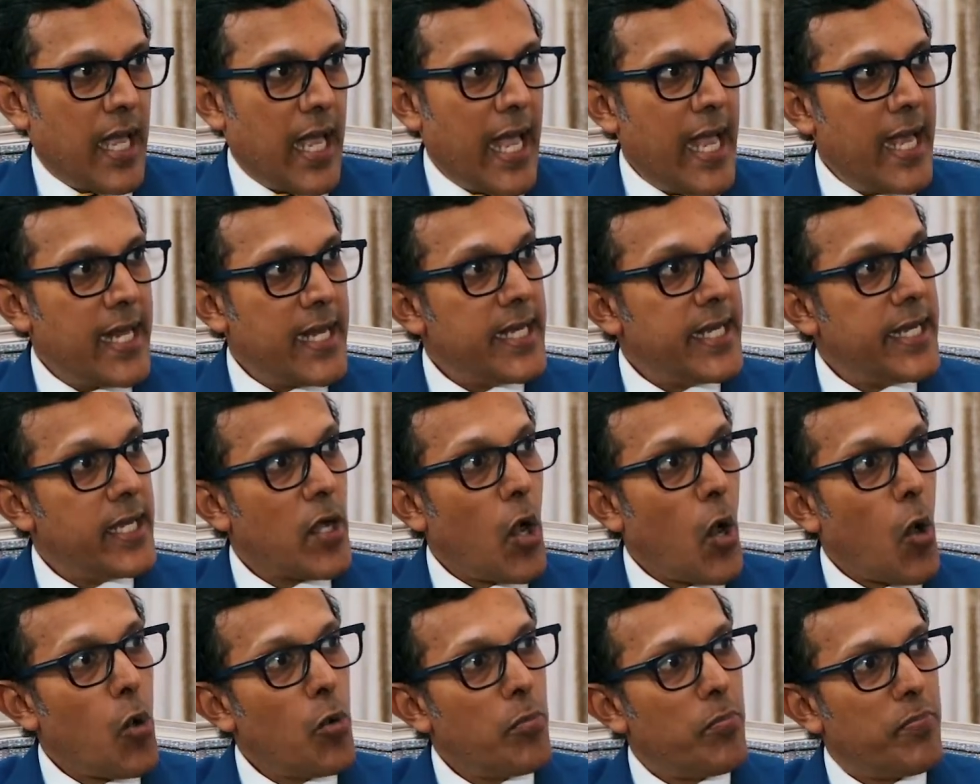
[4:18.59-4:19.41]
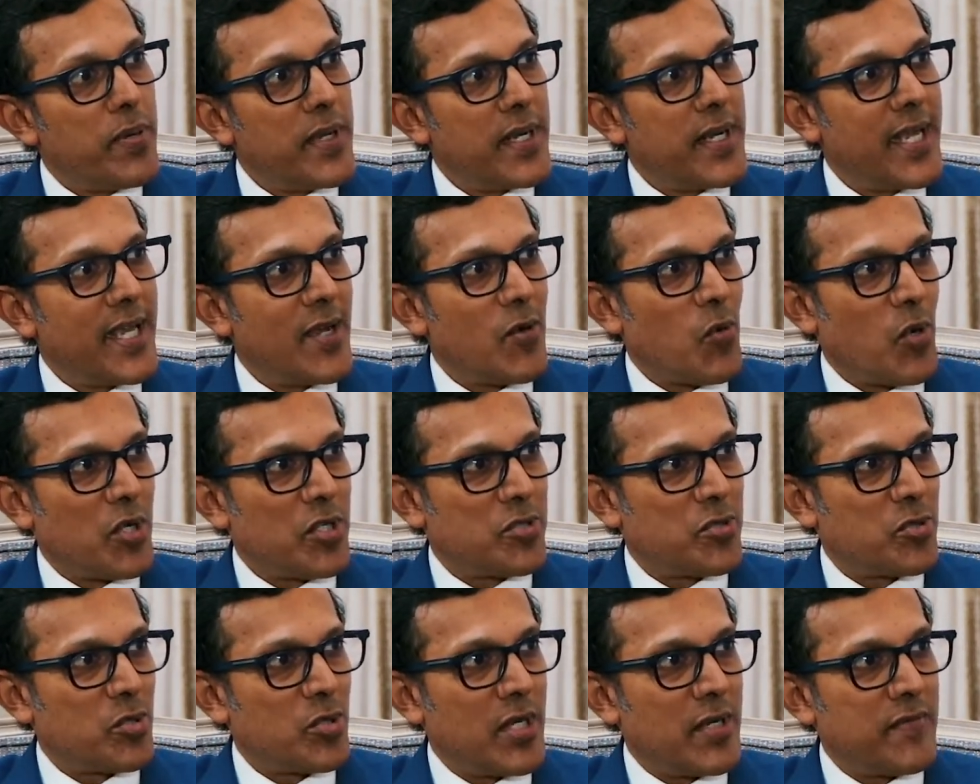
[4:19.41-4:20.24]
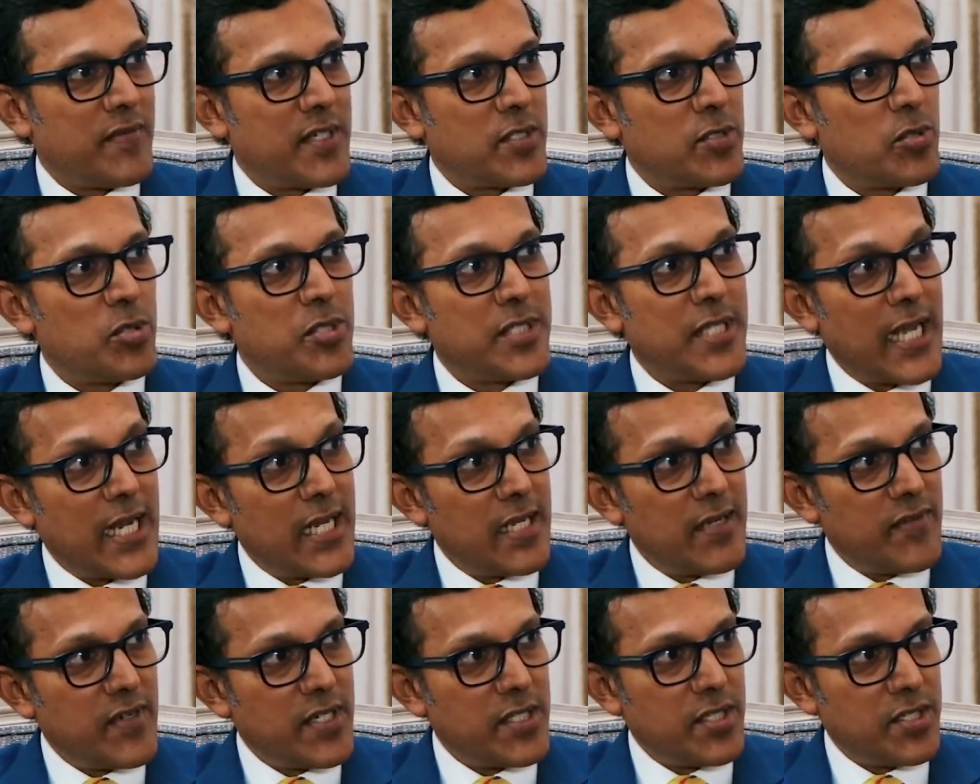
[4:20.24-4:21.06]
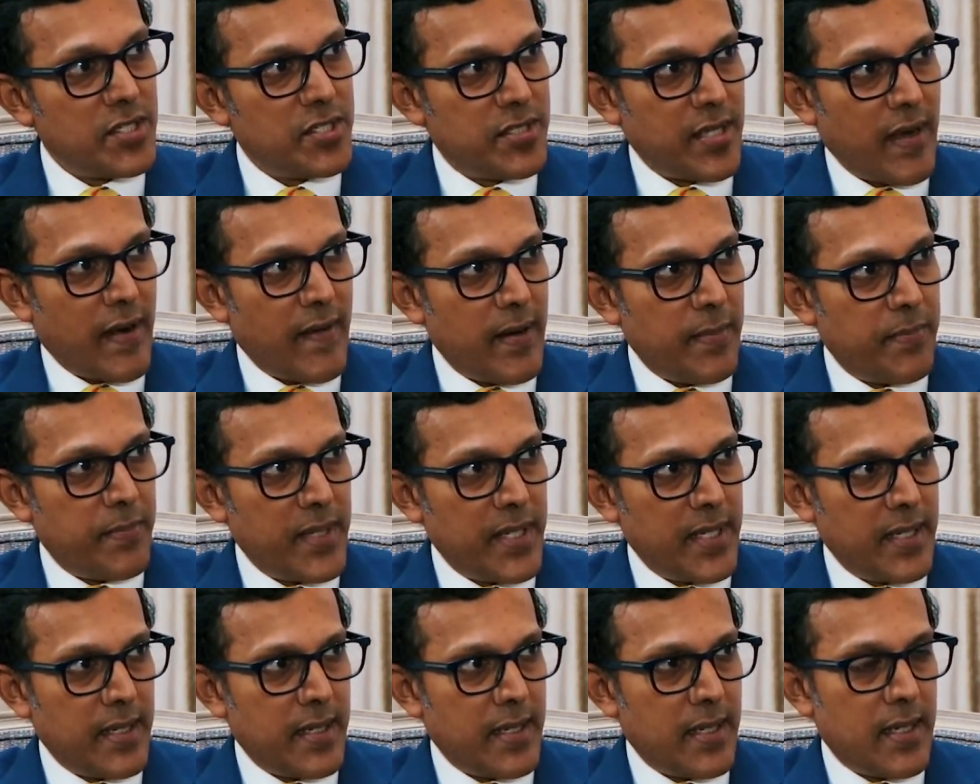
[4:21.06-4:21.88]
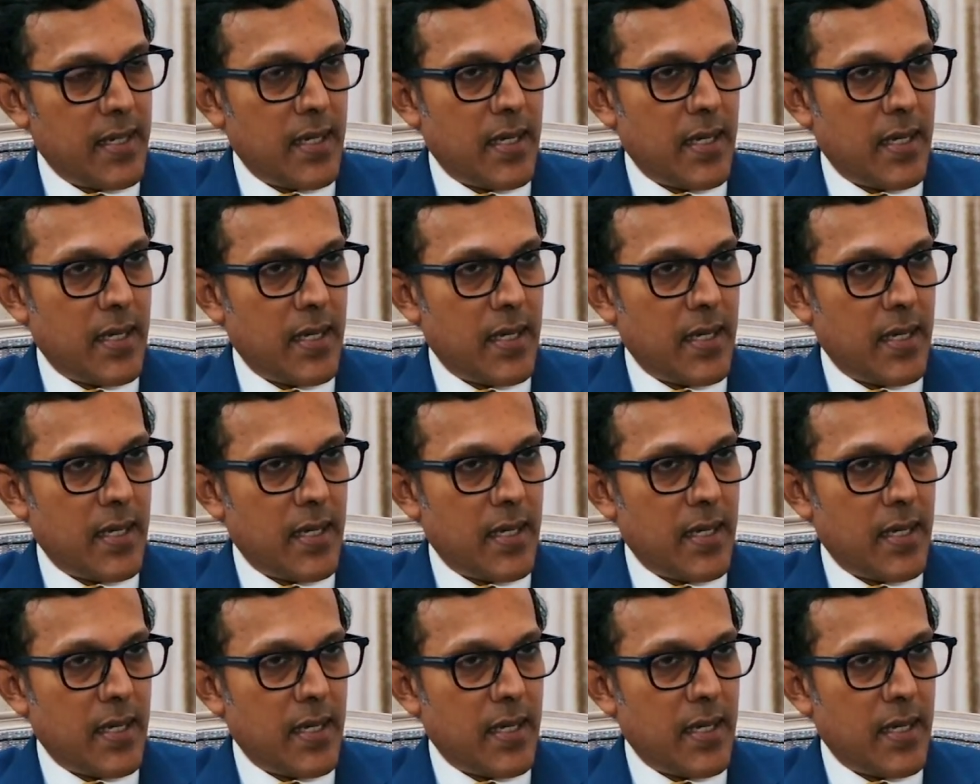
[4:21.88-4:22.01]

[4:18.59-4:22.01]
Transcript: any opening whatsoever to mm-hmm. deliver this therapy.